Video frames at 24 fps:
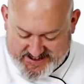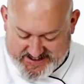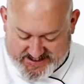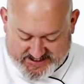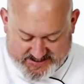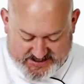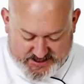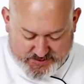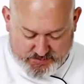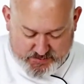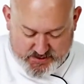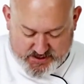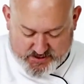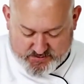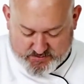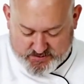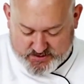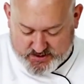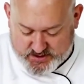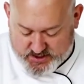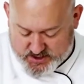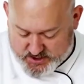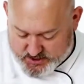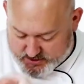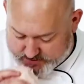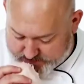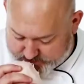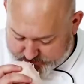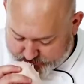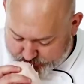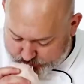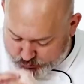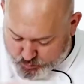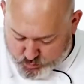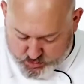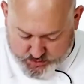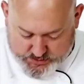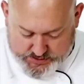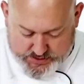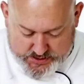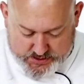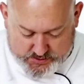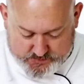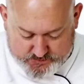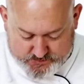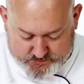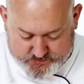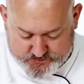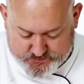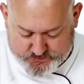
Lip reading: than something you really want to eat.